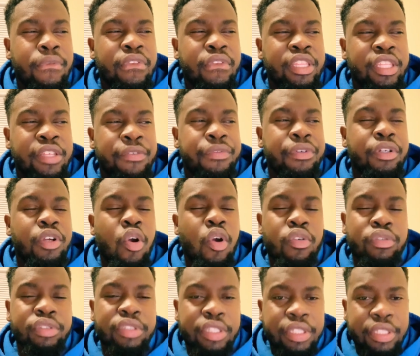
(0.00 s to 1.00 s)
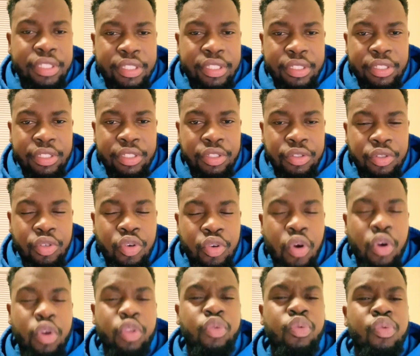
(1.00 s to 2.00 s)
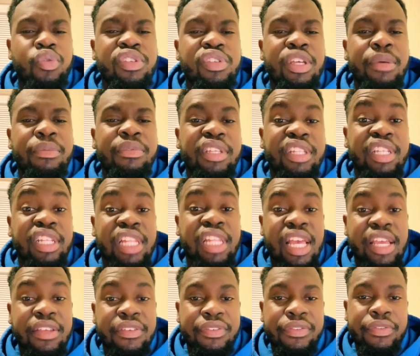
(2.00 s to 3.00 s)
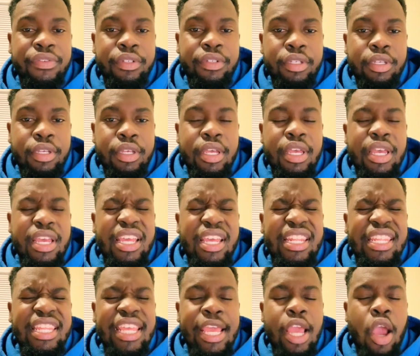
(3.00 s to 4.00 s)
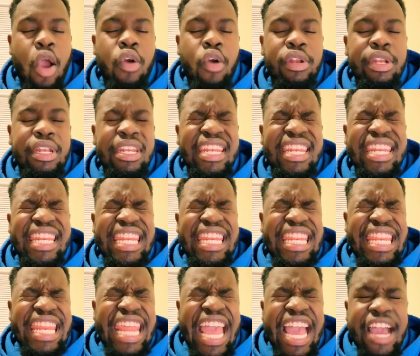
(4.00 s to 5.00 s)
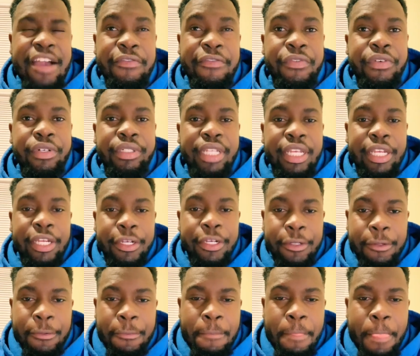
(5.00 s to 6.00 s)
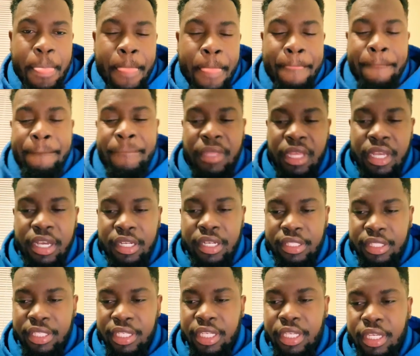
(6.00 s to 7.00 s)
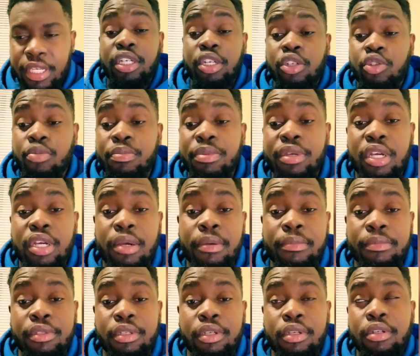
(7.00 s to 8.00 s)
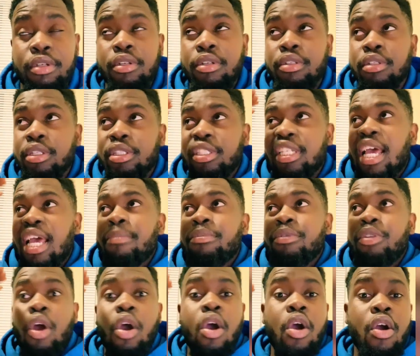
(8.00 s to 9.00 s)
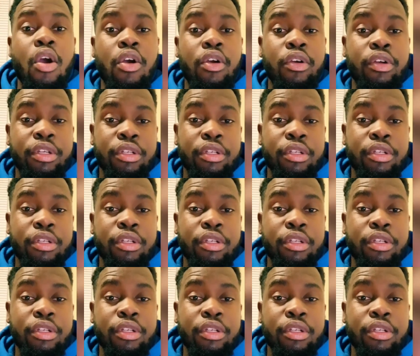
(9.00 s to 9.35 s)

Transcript: difficulties. You're going through something in life. They are never there until you become the top dog